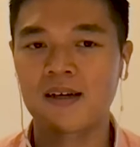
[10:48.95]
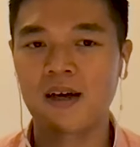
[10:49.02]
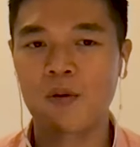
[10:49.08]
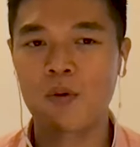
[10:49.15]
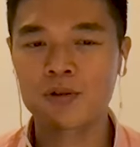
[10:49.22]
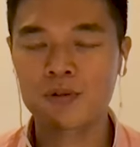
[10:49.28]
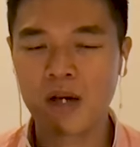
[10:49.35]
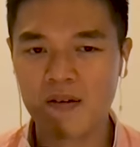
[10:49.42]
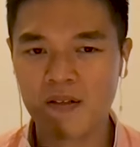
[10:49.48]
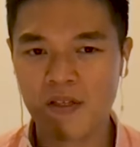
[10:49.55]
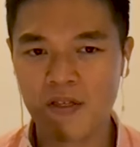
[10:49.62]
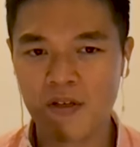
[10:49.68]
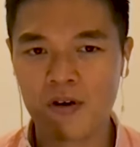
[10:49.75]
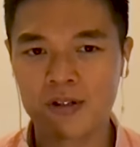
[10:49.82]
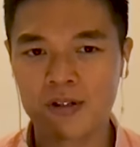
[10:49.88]
Like once you have the
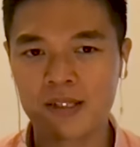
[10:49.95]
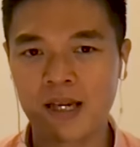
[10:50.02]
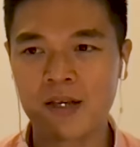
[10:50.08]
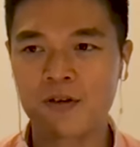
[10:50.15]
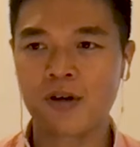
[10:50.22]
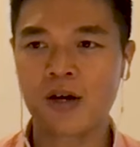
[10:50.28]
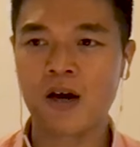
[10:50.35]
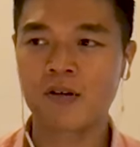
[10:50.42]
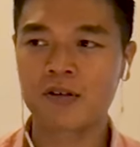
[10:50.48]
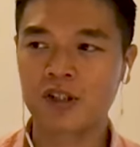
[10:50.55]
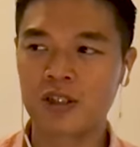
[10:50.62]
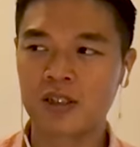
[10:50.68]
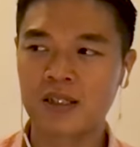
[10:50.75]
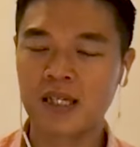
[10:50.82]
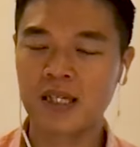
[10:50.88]
thoughts and you kind of
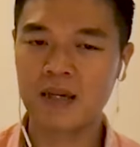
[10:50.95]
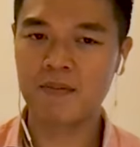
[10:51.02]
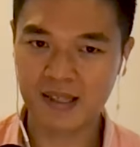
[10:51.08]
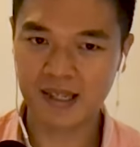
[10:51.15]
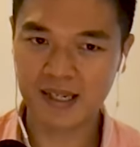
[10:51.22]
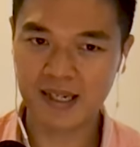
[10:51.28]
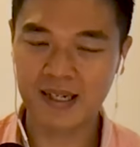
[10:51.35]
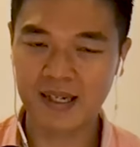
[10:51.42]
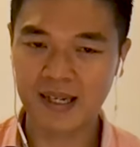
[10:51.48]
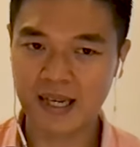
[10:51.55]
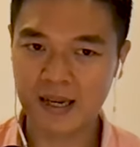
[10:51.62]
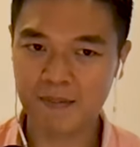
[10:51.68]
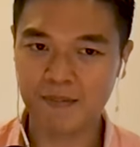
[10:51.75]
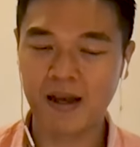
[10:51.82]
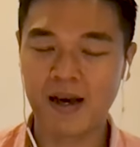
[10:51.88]
just keep digging
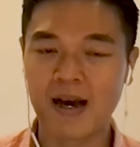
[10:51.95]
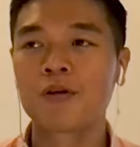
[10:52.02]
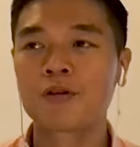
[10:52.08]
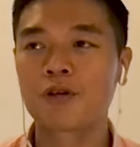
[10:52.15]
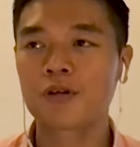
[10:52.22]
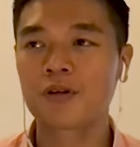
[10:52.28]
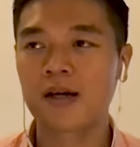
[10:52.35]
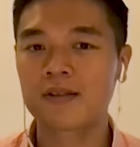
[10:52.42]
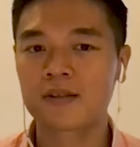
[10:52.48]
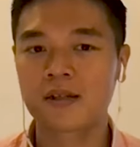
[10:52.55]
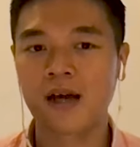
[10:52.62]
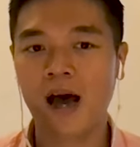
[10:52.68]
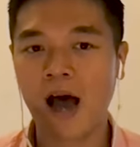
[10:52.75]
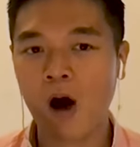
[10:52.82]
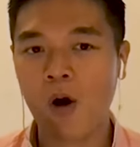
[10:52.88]
in, like when you try to answer
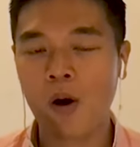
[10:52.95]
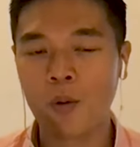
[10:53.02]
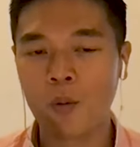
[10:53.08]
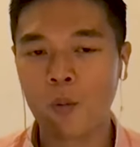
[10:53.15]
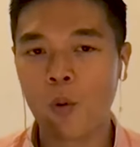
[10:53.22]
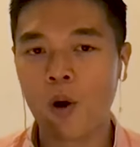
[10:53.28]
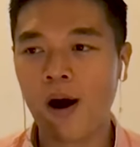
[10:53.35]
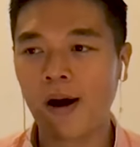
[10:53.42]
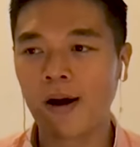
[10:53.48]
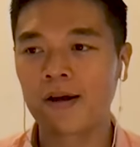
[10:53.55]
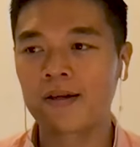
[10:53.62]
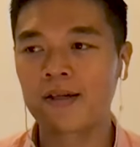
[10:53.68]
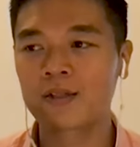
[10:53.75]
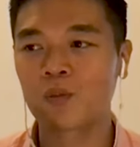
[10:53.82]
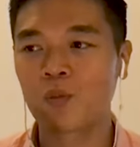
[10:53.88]
the how and why,
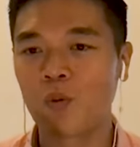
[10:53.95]
that's